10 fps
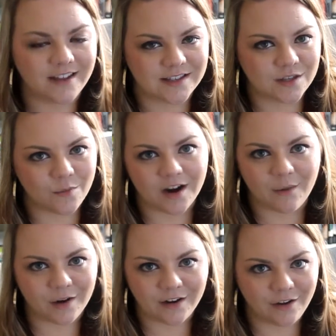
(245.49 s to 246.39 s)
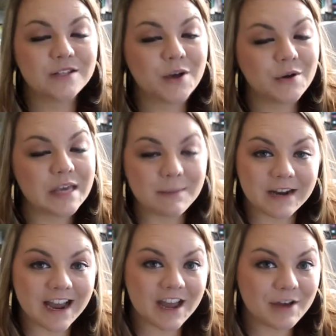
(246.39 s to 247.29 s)
That's the one I want to do. So keep
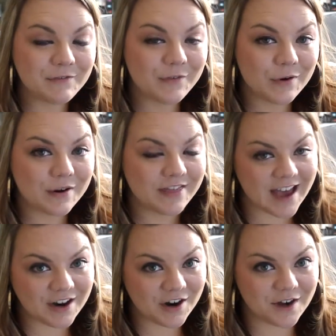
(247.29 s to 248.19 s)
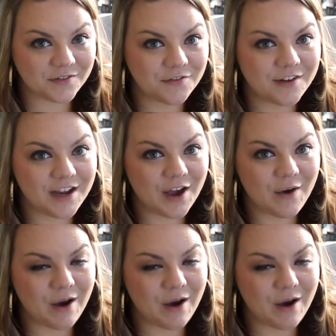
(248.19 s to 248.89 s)
an eye out for that craft video.